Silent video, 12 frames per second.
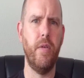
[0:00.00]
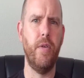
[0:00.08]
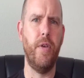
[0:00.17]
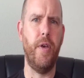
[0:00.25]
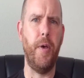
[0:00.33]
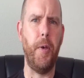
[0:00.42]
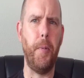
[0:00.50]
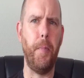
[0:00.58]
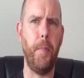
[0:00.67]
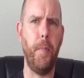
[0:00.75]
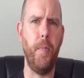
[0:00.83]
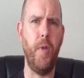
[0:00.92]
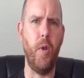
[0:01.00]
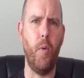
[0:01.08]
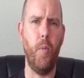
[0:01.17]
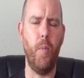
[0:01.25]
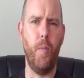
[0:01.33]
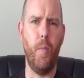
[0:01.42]

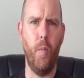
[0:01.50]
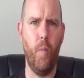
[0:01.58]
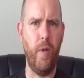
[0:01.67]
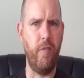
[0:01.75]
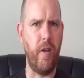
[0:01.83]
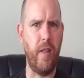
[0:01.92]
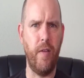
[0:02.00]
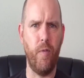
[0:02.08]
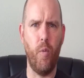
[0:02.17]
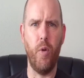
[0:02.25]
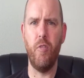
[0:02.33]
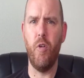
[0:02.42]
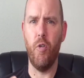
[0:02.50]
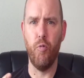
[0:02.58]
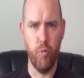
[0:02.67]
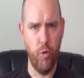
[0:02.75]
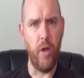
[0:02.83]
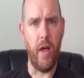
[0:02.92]
we study different what's called
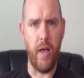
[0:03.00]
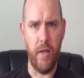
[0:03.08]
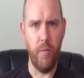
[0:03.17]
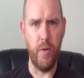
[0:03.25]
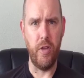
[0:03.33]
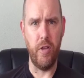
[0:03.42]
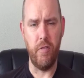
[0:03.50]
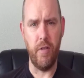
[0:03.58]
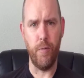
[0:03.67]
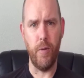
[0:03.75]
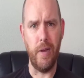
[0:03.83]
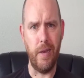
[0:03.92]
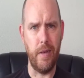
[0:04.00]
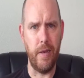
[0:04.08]
ruha, which is different